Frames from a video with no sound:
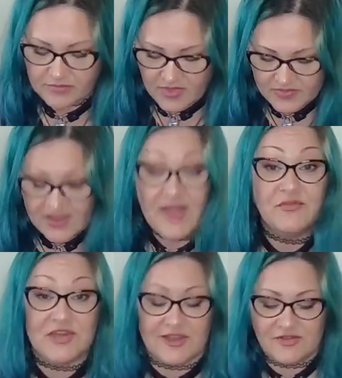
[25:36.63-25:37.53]
They have
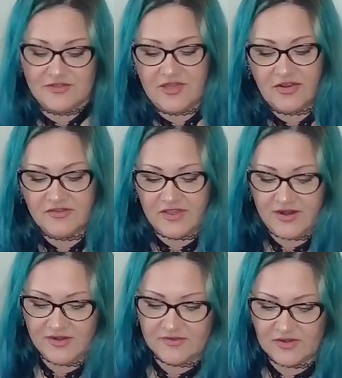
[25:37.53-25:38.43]
changed. They are
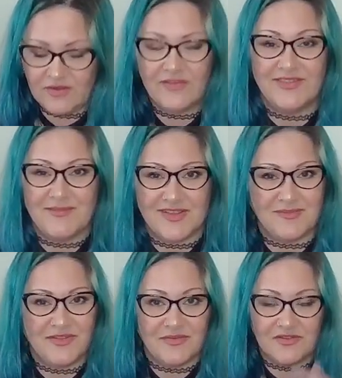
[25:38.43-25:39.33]
sliding, so I don't think that makes
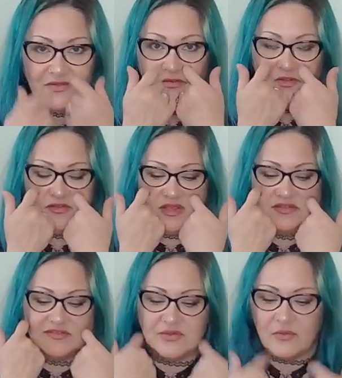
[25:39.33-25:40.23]
much of a difference
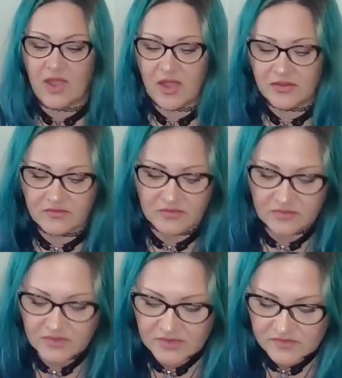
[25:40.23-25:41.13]
as to how you do
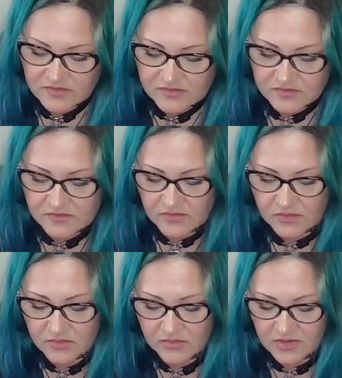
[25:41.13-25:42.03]
this.
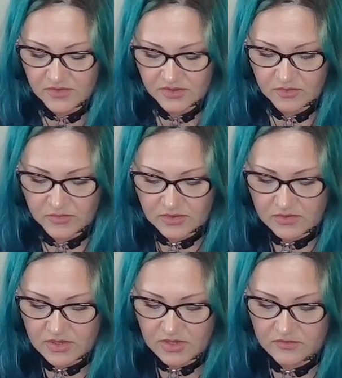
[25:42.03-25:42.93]
So I think it'll be all
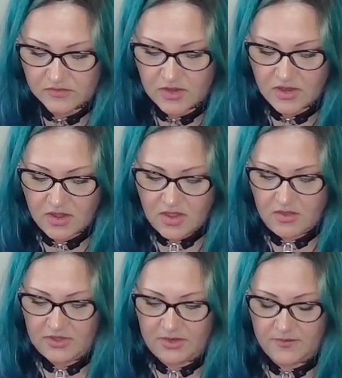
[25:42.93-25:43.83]
right.
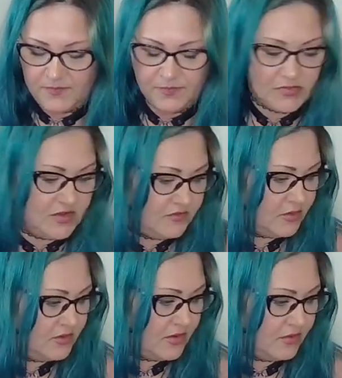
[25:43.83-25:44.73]
Okay, this
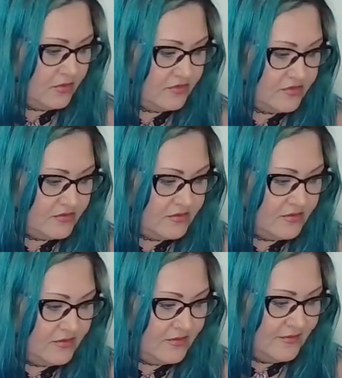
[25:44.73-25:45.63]
one goes
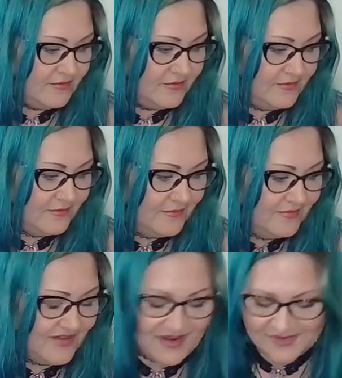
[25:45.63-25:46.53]

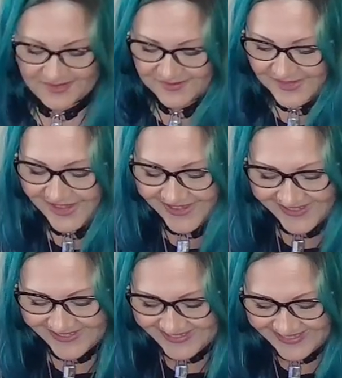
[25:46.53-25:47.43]
under.
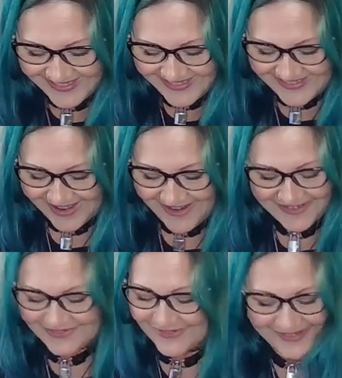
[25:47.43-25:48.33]
I
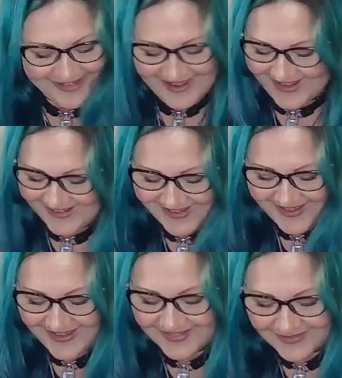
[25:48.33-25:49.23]
already forgot.
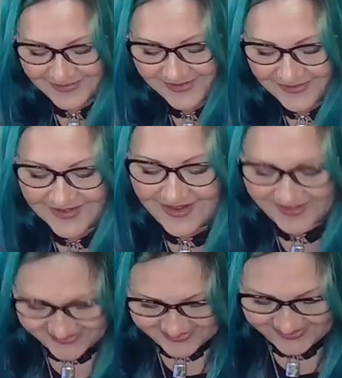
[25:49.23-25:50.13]
This one goes
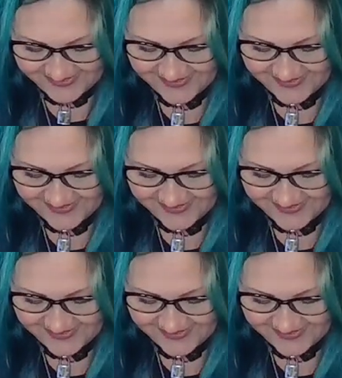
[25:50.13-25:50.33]
under.